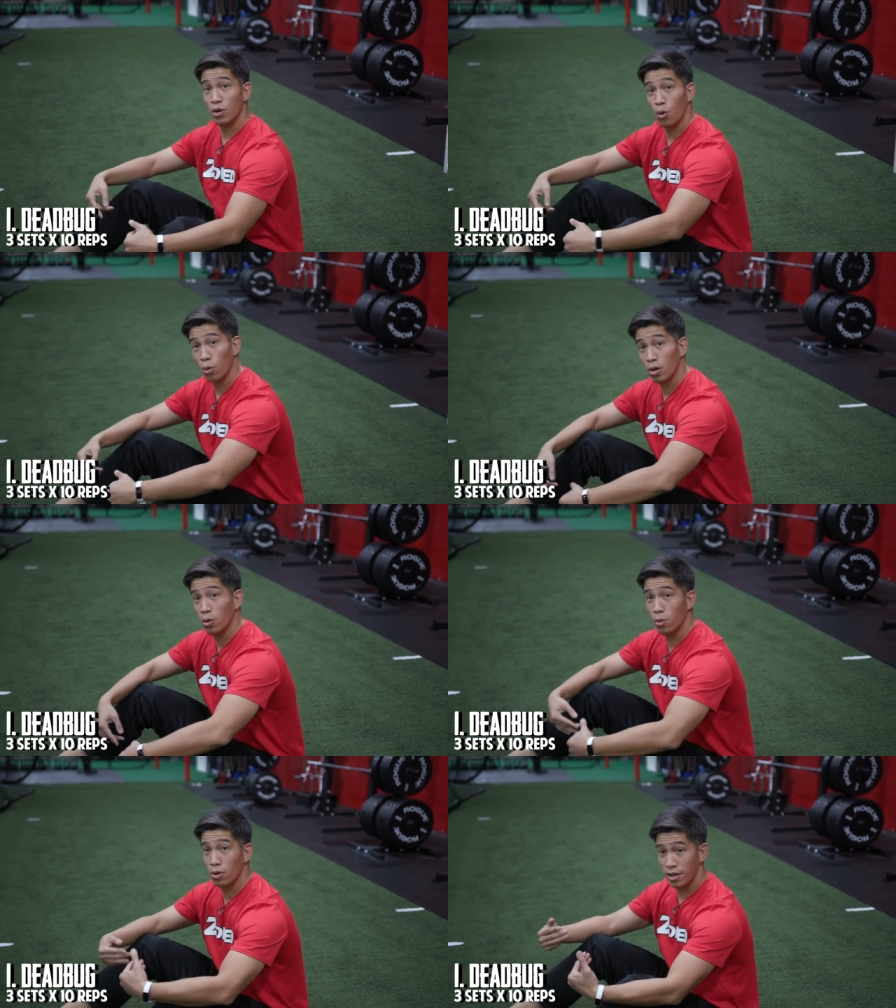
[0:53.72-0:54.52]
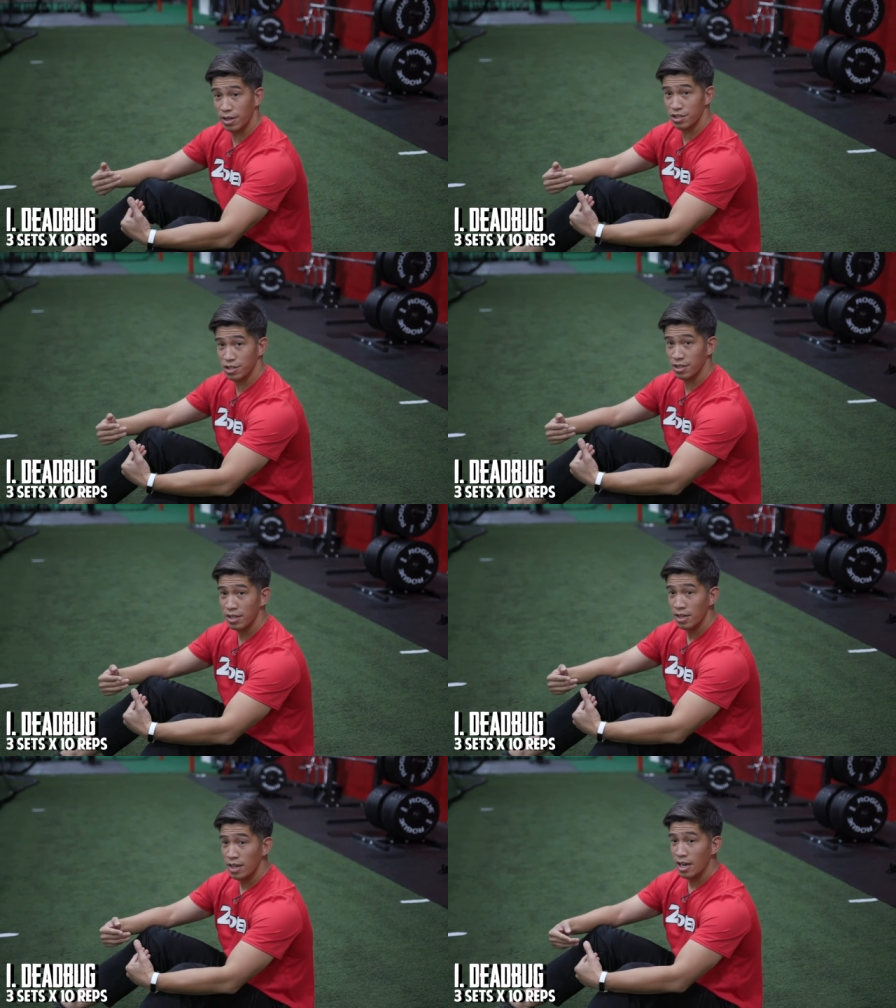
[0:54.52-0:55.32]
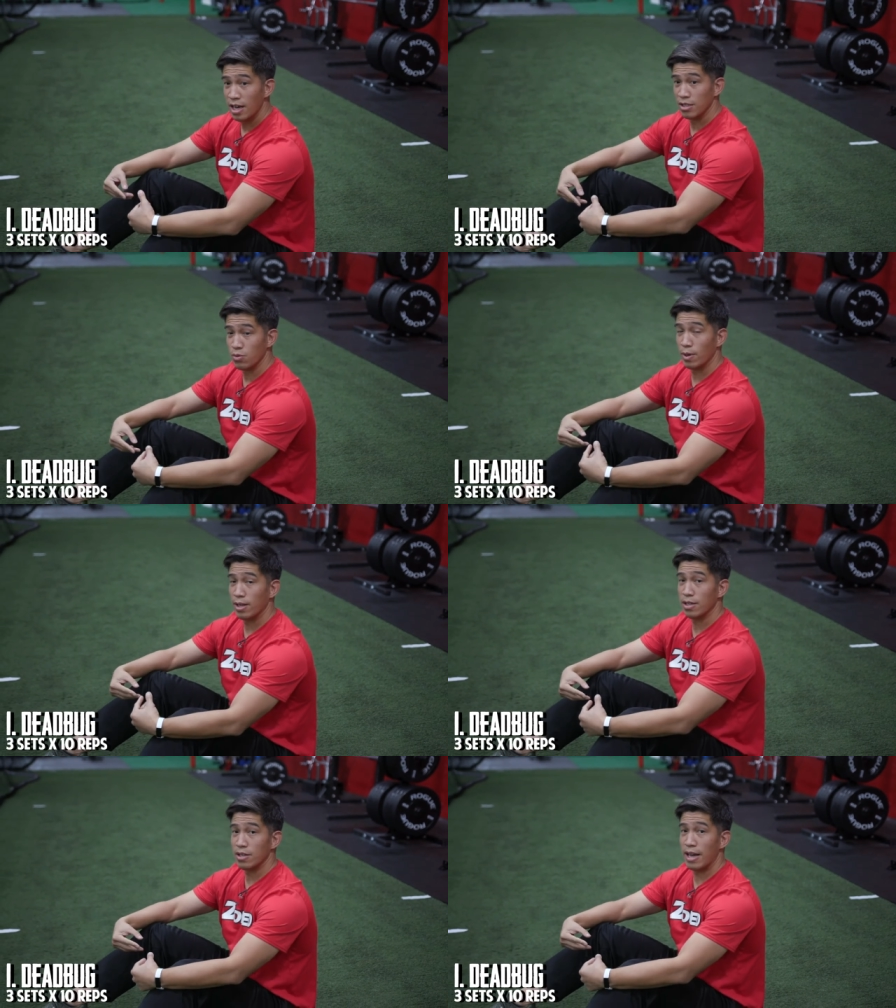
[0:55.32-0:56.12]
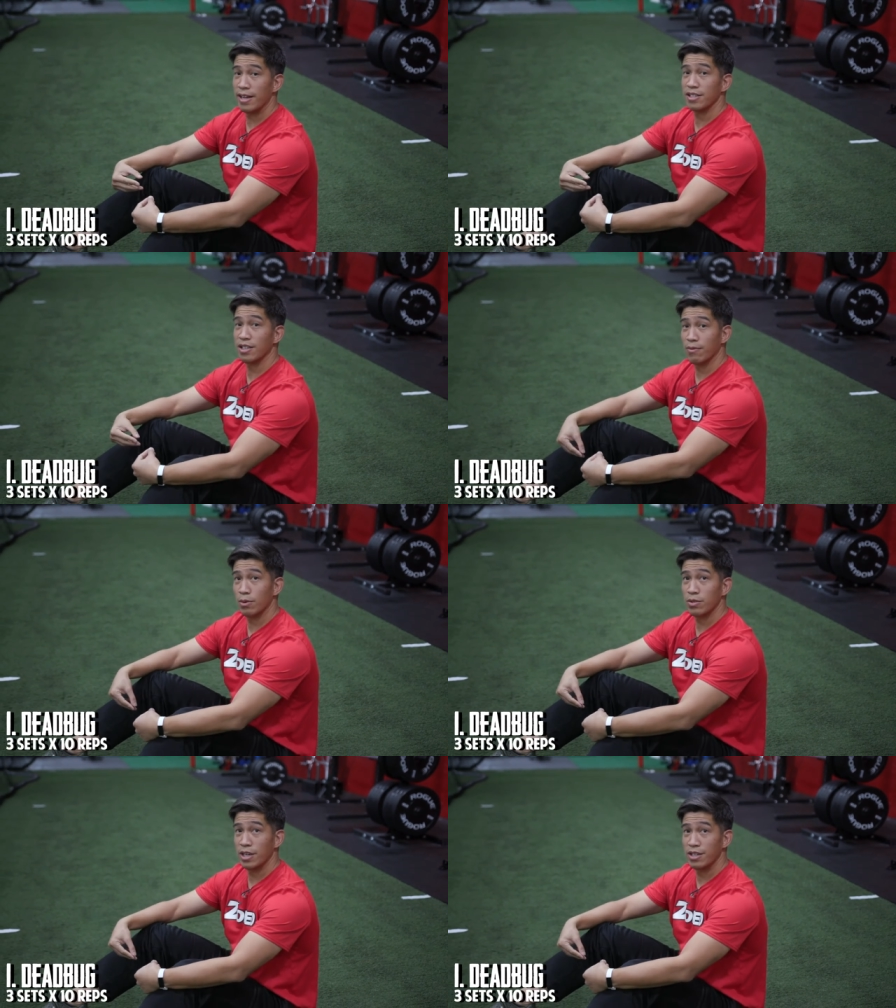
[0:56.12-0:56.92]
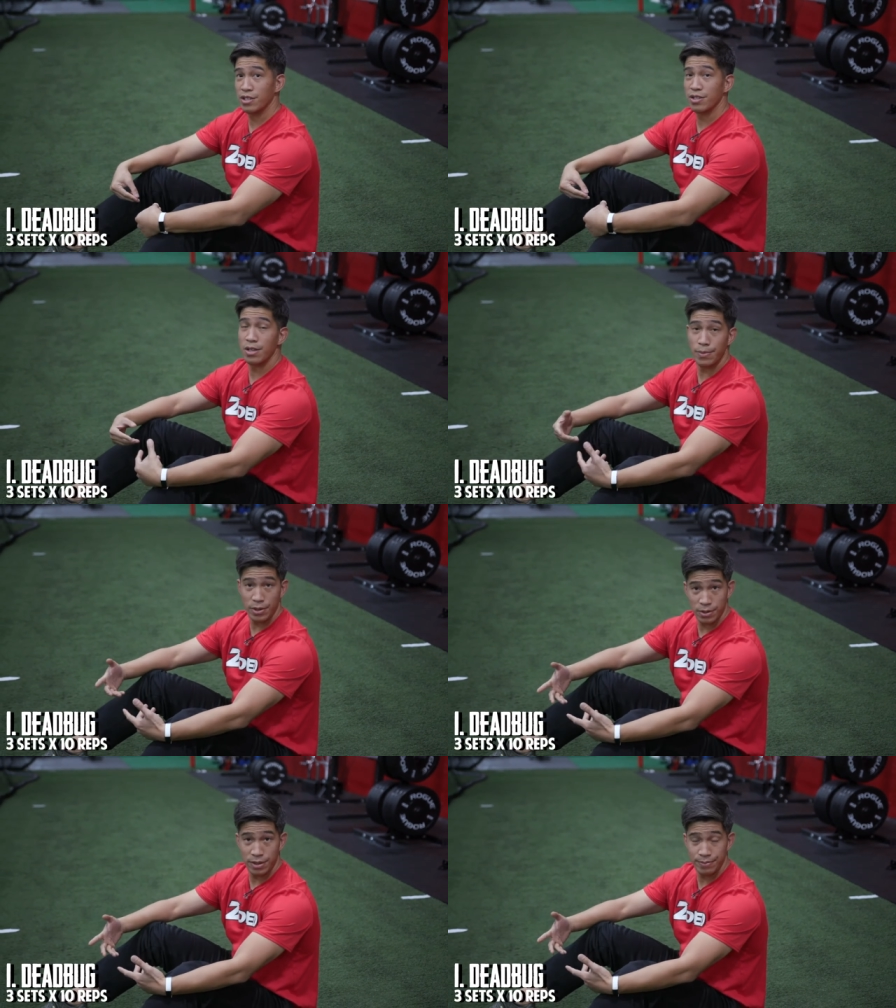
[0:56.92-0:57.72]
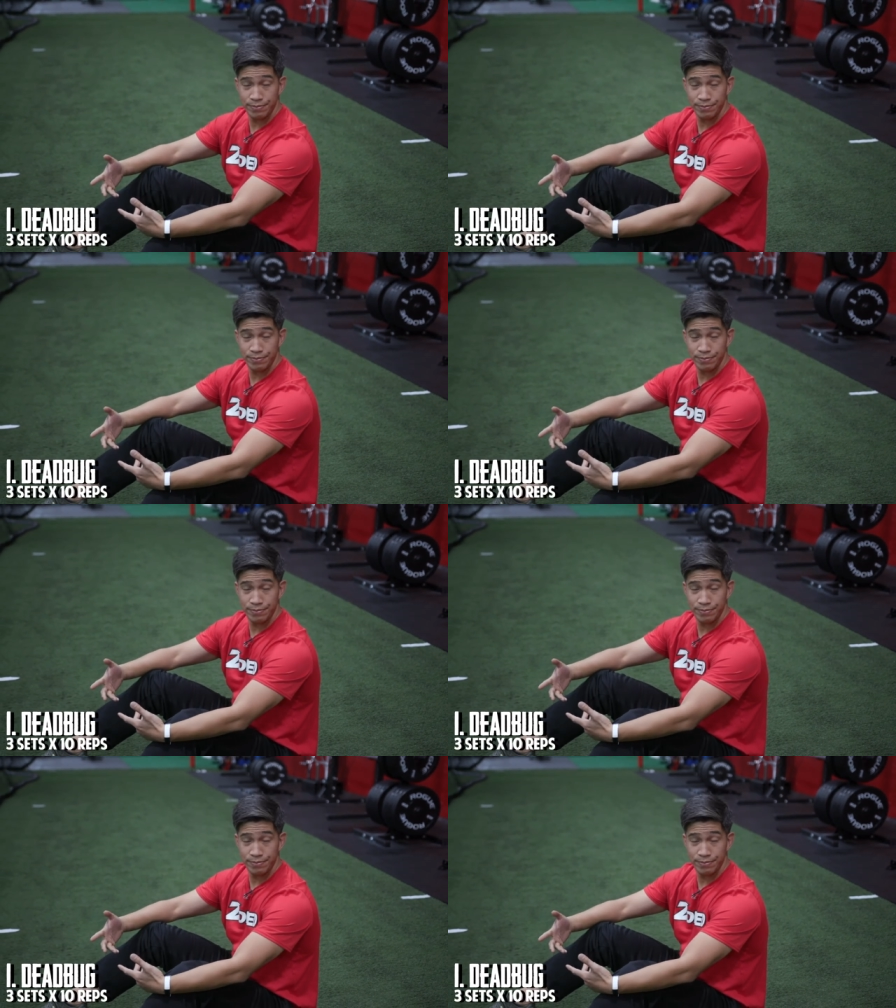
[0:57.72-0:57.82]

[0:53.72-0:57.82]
core coordination as well as anti-rotation stability.